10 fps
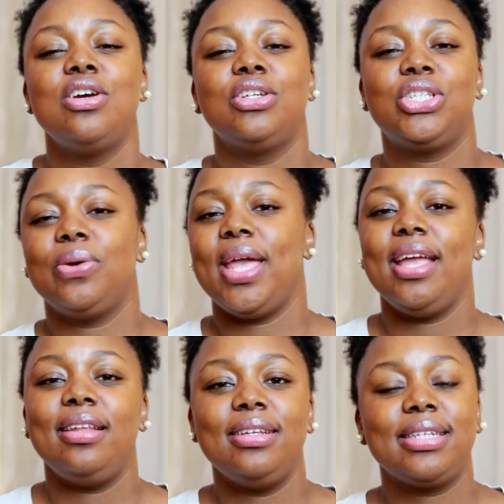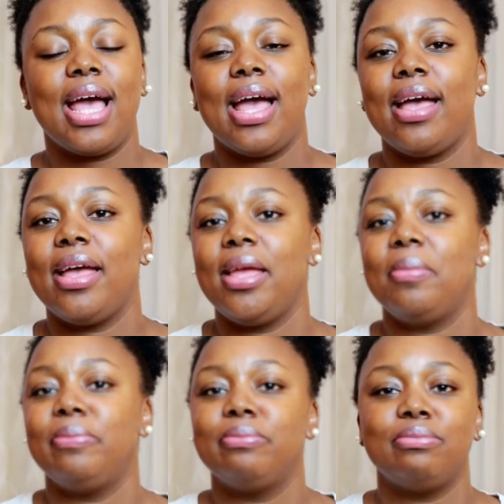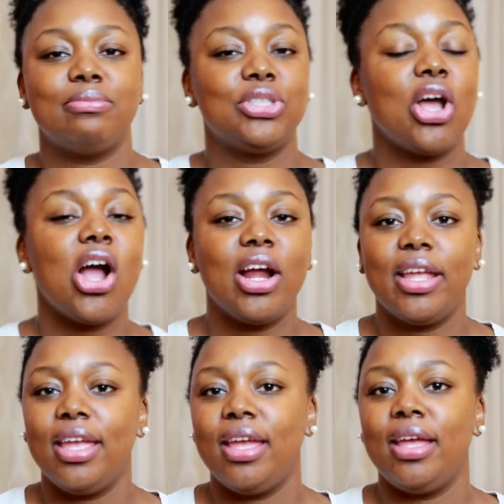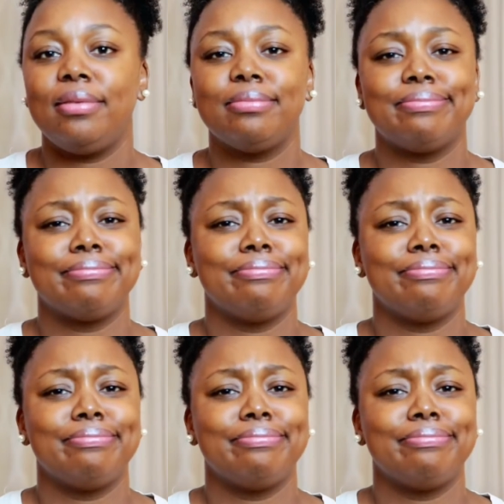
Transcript: So anytime Target,